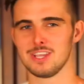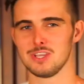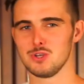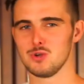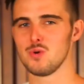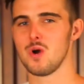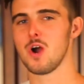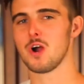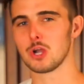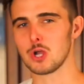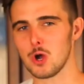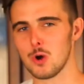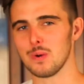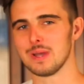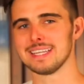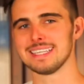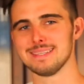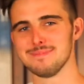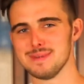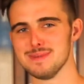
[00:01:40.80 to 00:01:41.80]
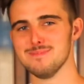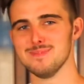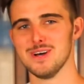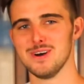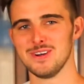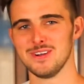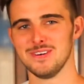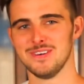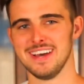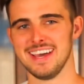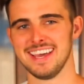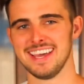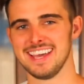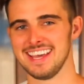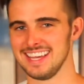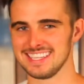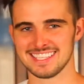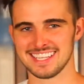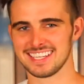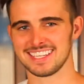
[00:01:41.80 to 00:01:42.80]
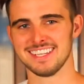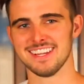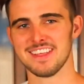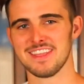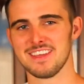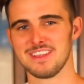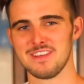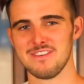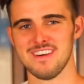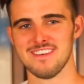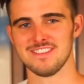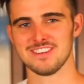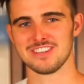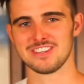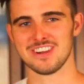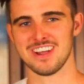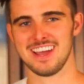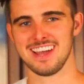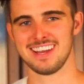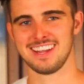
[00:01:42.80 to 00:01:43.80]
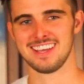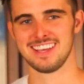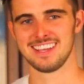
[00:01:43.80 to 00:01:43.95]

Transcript: You are going to be blown away. It's like nothing you've ever tried.